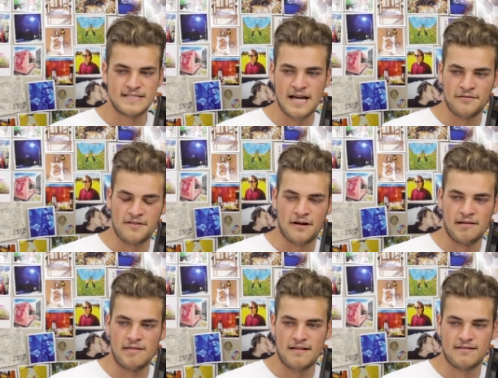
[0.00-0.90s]
sound design in
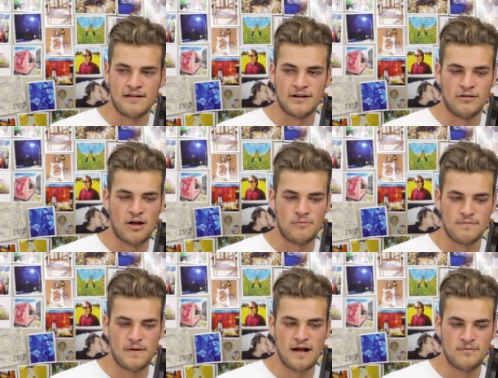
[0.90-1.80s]
that scene alone was
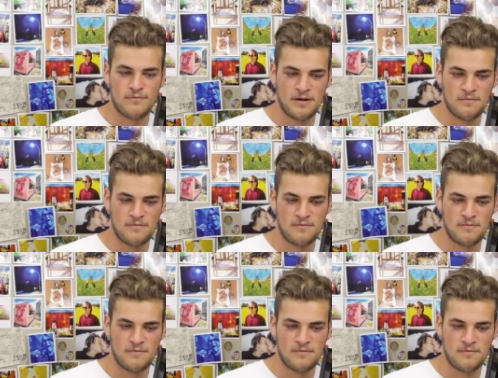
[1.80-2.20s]
better than Bohemian